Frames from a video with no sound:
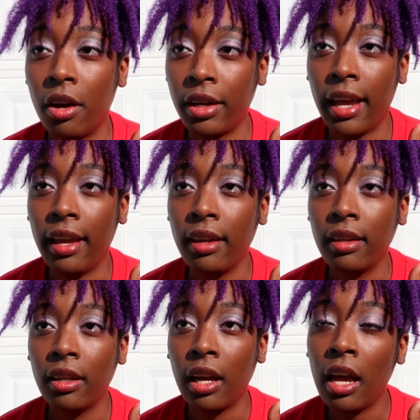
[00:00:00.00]
Okay.
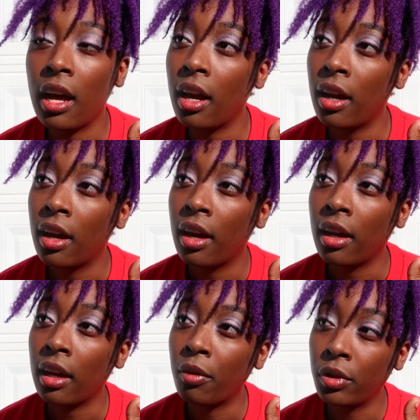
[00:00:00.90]

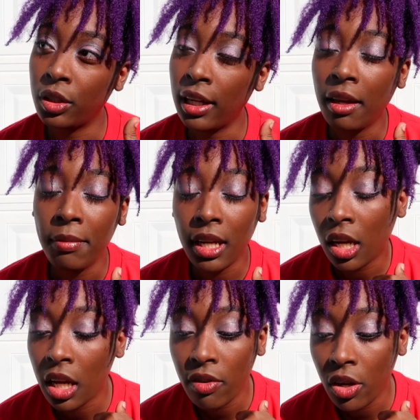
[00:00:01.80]
Would you like me to
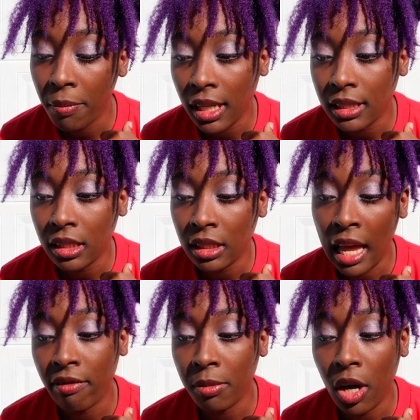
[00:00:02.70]
give you a message,
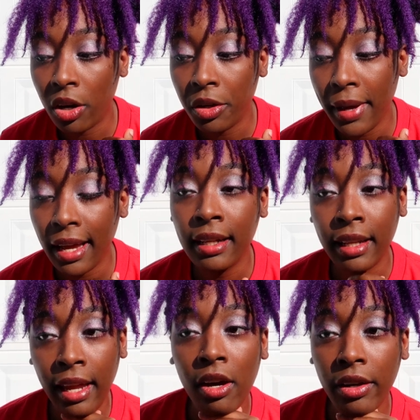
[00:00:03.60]
have him call you back?
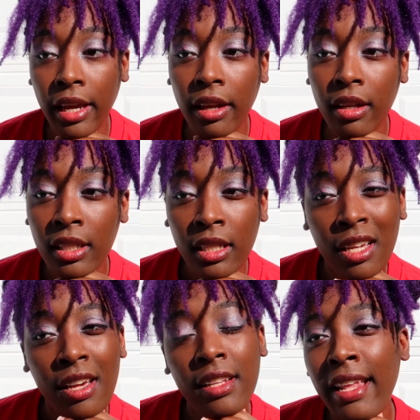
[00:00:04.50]
Yeah, okay.
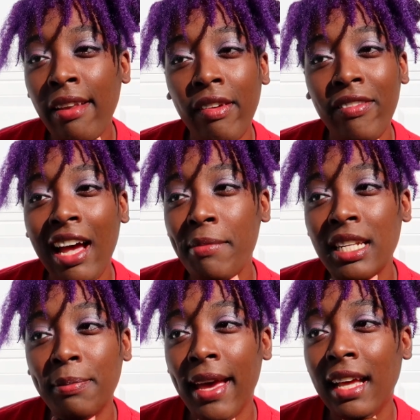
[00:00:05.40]
Then five
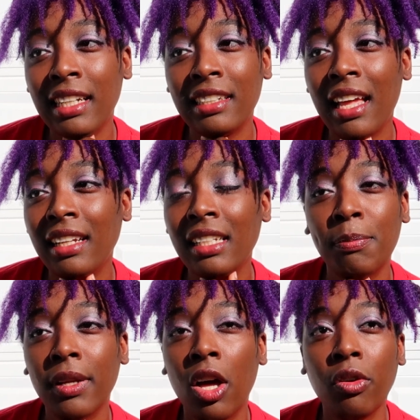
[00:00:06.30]
minutes passed, I was like, this
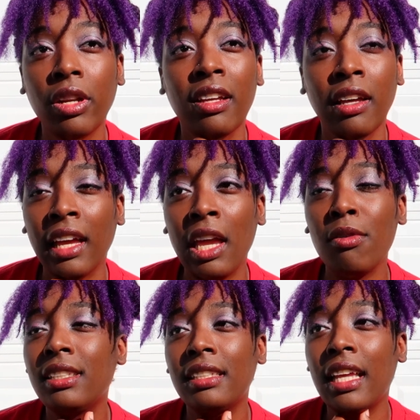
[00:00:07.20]
is baloney. He
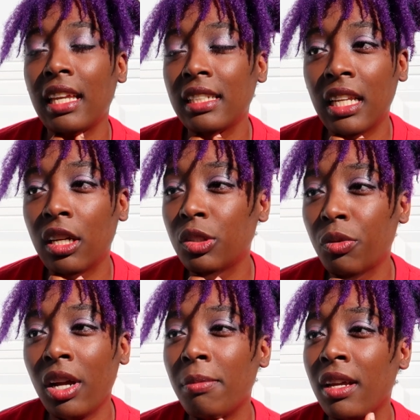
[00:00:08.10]
was the second sales
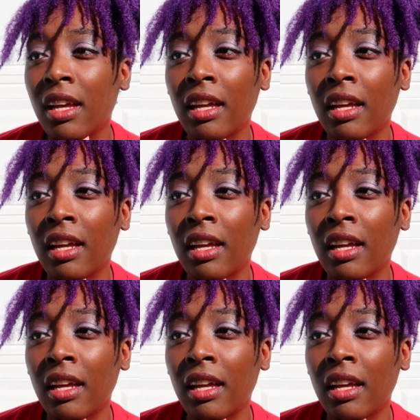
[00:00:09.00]
rep.